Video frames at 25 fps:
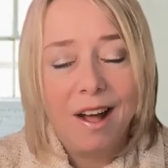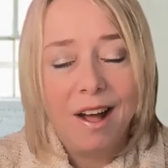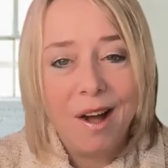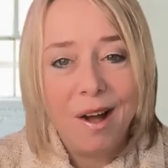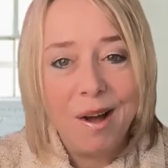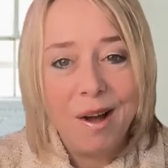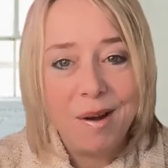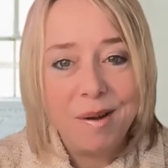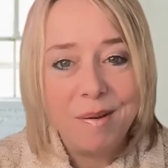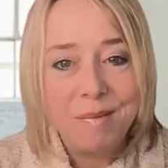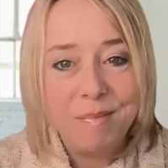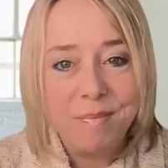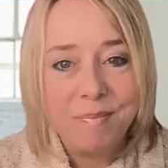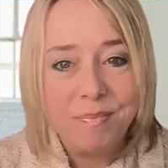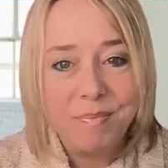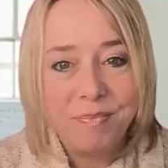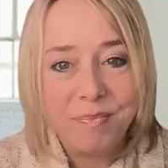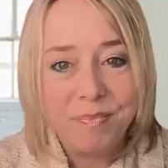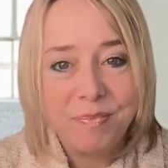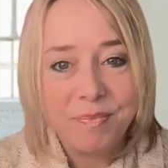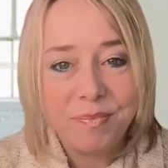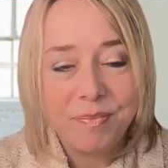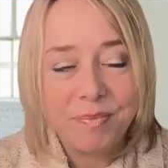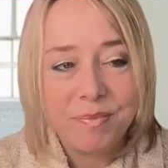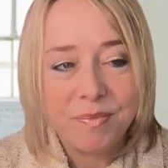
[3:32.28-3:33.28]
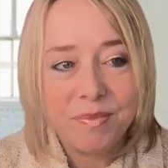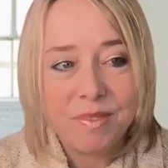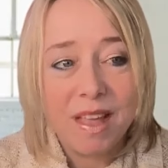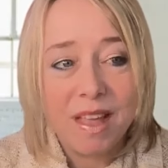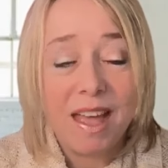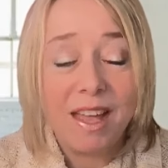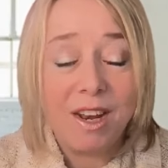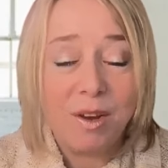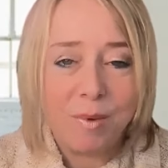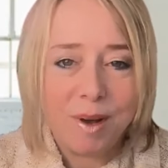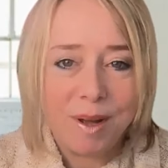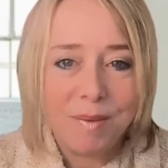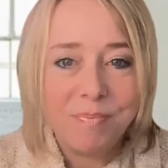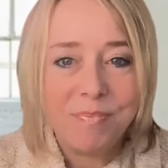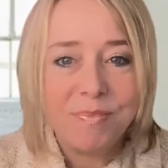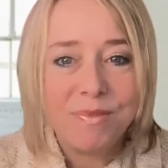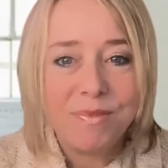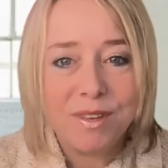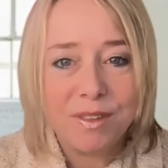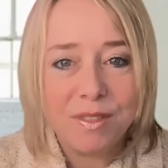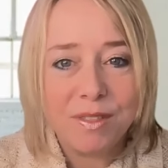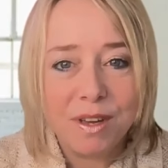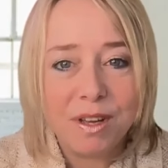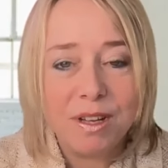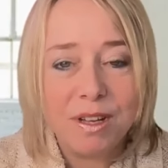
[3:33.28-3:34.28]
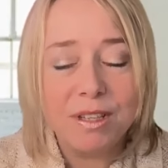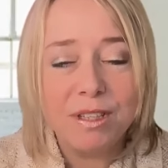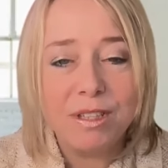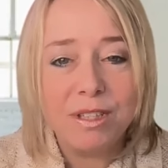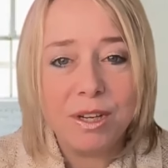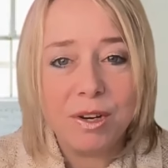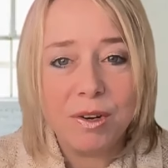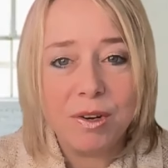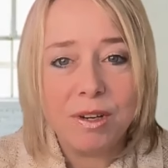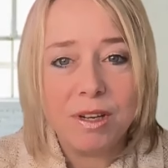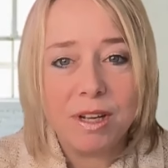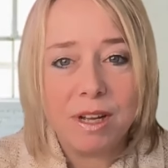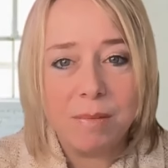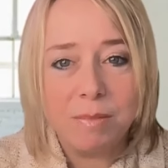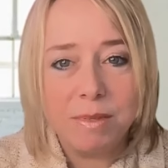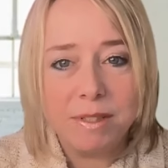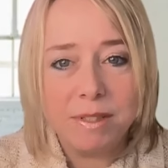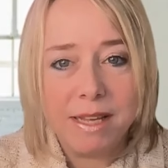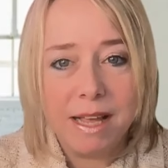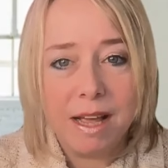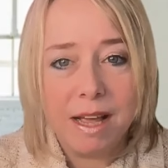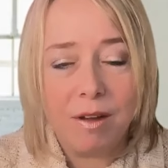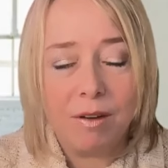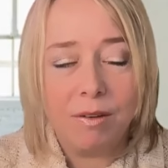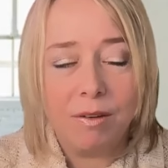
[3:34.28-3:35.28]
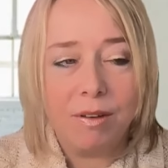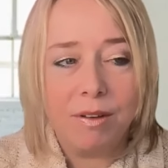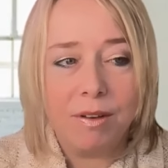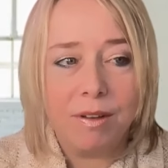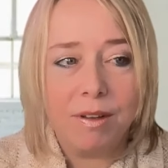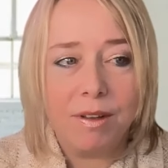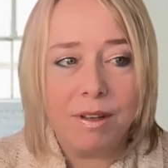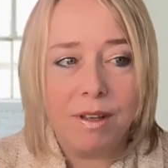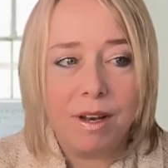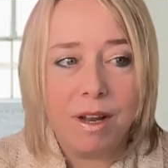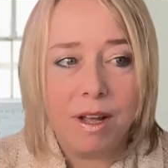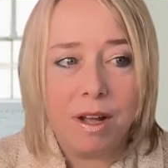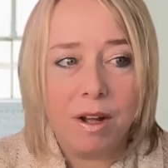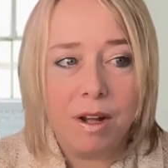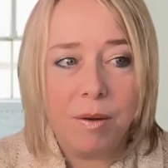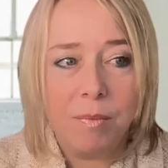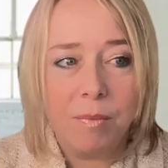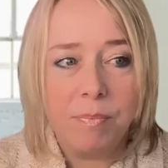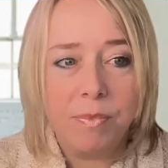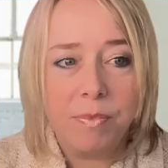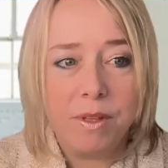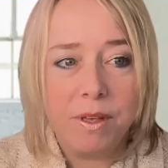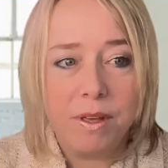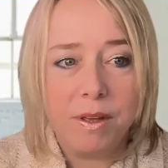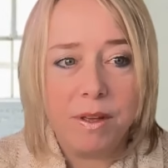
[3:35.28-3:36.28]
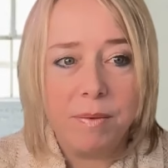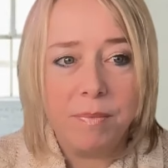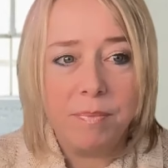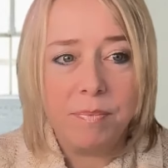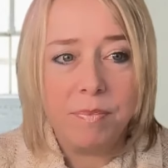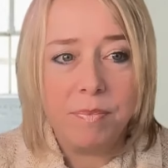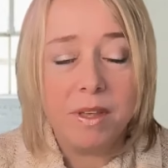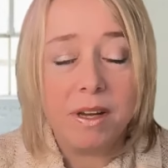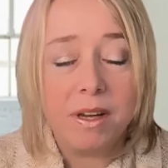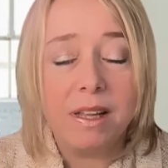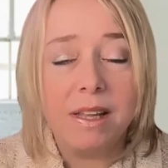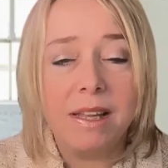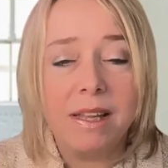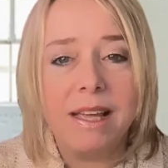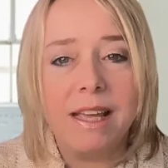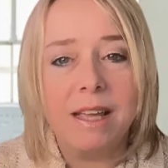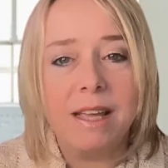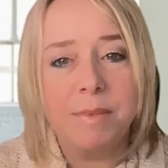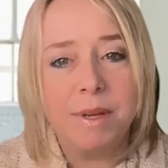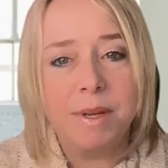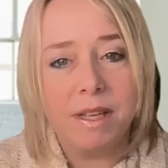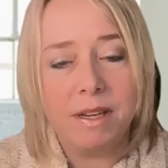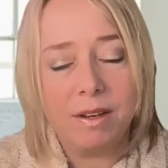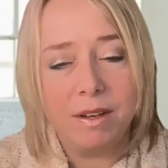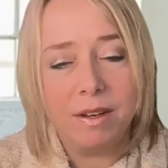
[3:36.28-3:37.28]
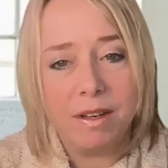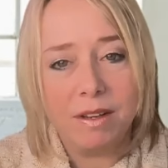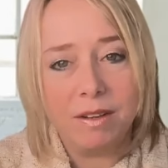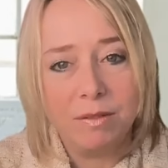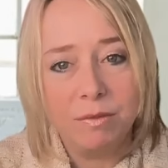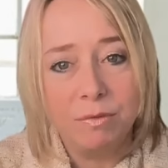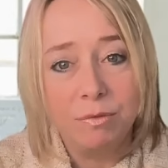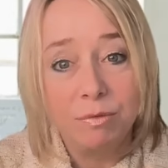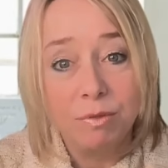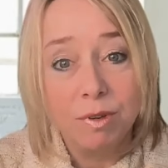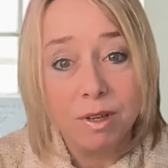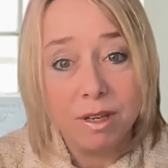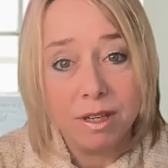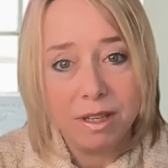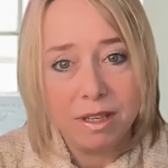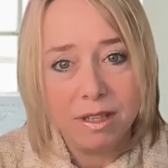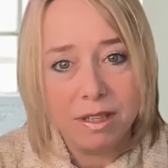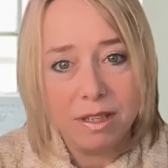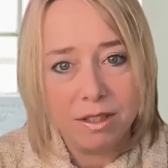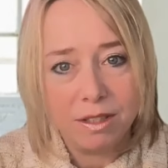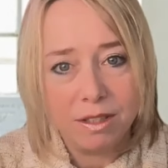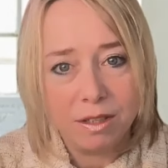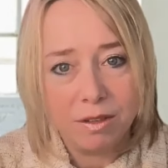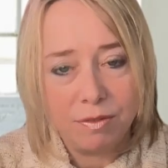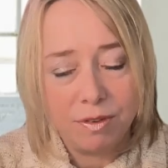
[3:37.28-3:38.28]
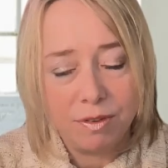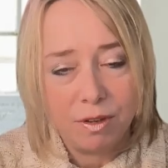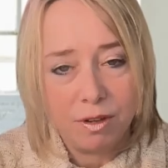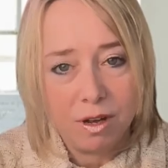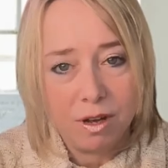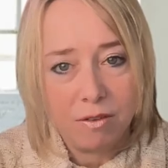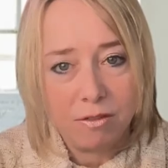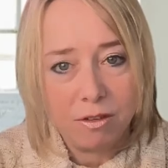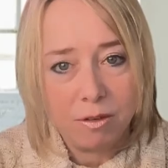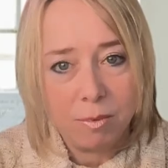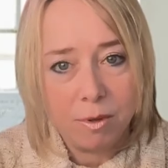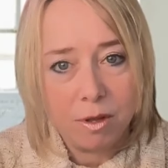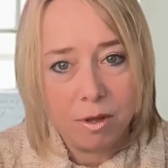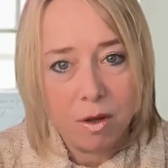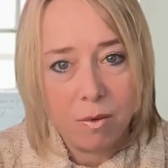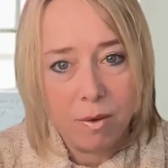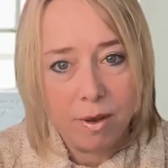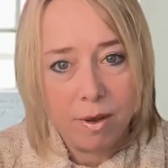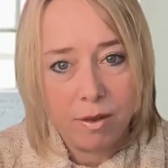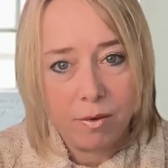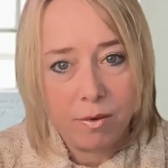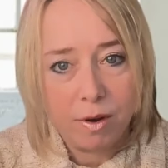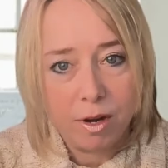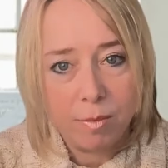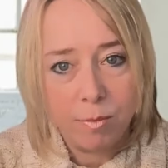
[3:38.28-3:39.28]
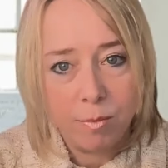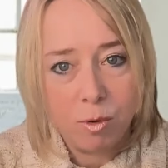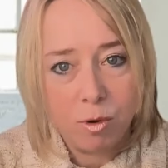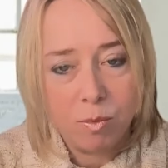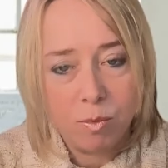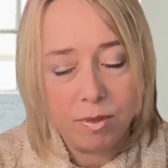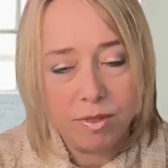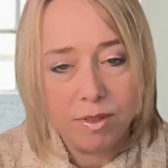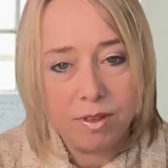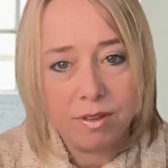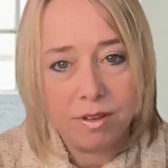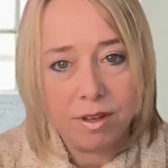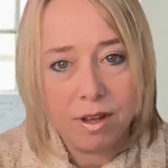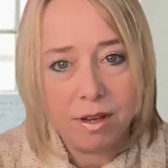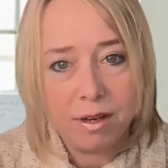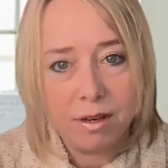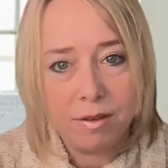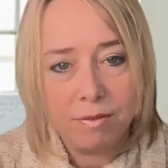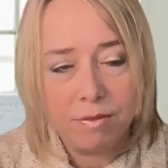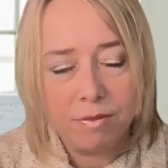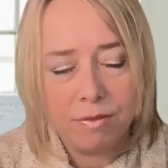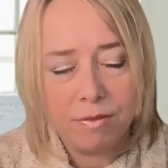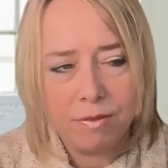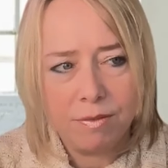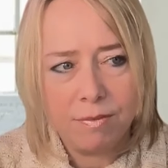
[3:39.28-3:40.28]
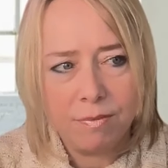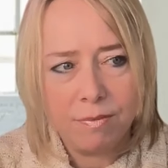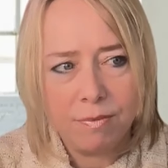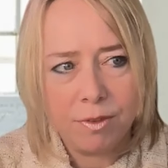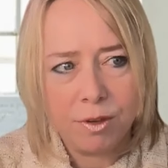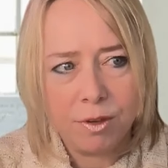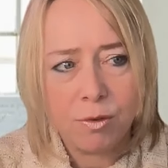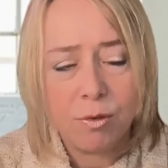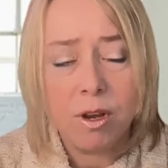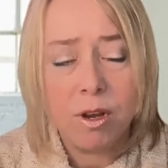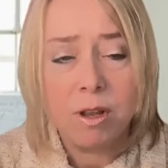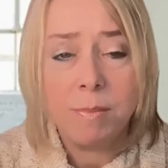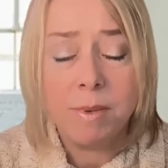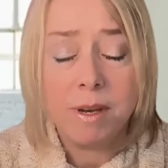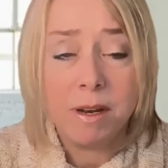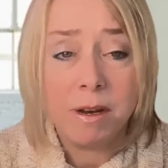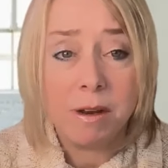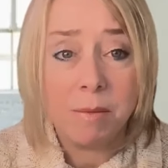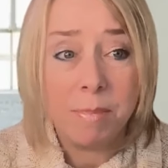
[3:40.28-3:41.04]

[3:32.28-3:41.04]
Um, anyway, so the concern comes down, you know, the the claimant really doesn't feel comfortable going there anymore with this kind of treatment.